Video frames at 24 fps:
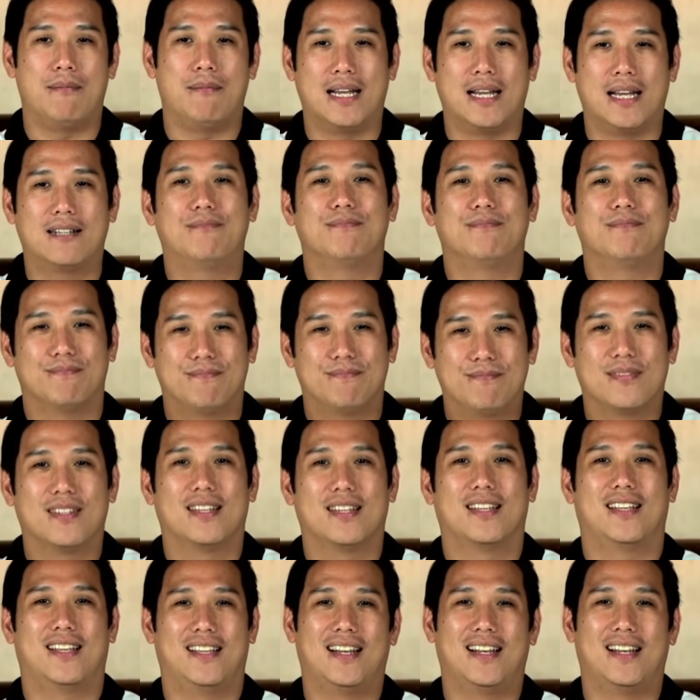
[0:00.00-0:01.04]
But
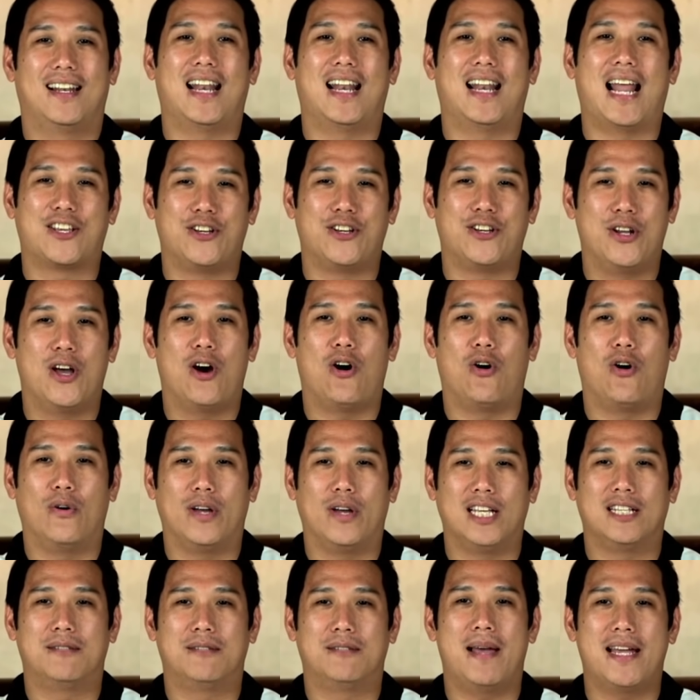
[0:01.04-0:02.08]
like
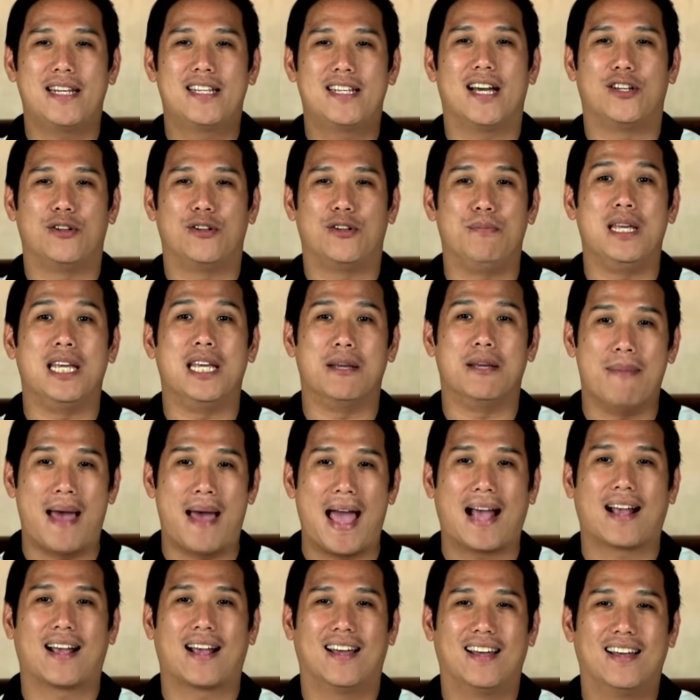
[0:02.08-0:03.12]
it's better to be back.